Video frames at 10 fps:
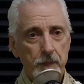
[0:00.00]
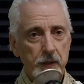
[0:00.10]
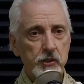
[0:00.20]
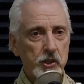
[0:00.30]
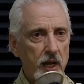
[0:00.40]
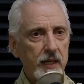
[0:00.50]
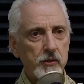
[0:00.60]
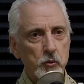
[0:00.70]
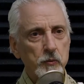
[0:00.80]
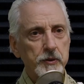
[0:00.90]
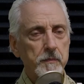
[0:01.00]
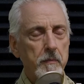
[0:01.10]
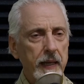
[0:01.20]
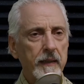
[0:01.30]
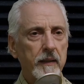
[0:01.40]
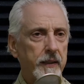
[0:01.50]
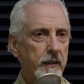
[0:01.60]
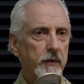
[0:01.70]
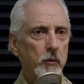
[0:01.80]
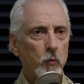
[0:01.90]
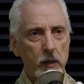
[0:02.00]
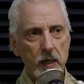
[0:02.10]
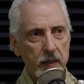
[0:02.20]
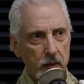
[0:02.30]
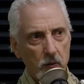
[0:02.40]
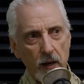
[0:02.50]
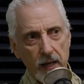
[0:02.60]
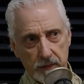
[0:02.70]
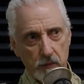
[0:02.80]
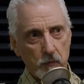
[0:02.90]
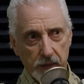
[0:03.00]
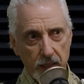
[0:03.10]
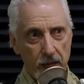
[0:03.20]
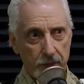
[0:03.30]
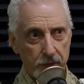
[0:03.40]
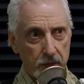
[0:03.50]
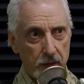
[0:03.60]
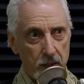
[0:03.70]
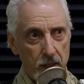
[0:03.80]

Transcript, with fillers: the change was mainly in the way I interacted with Kathy.